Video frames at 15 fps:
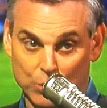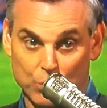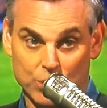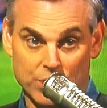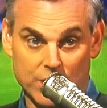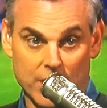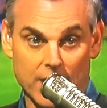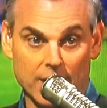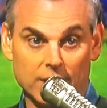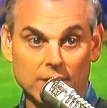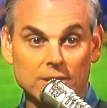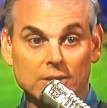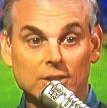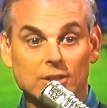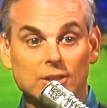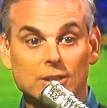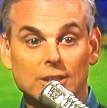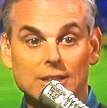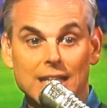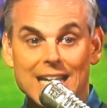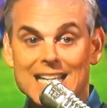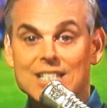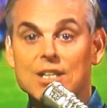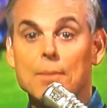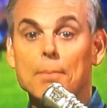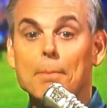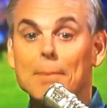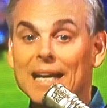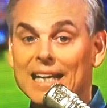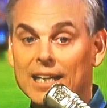to withstand is a
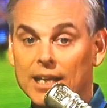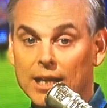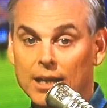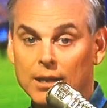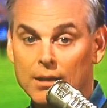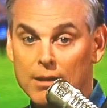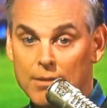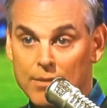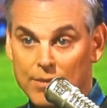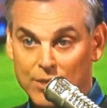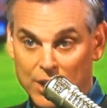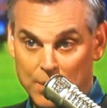media that